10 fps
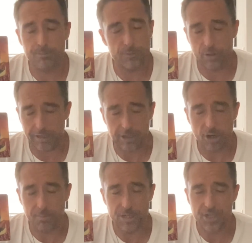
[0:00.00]
don't get
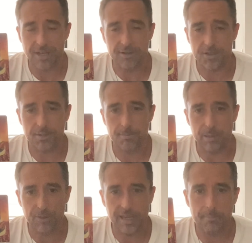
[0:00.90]
caught up in genders,
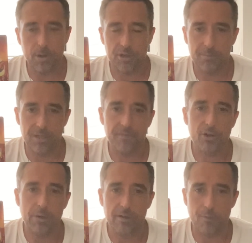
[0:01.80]
but the embodiment of the
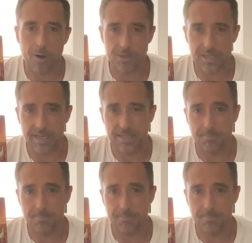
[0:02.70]
Queen of Wands is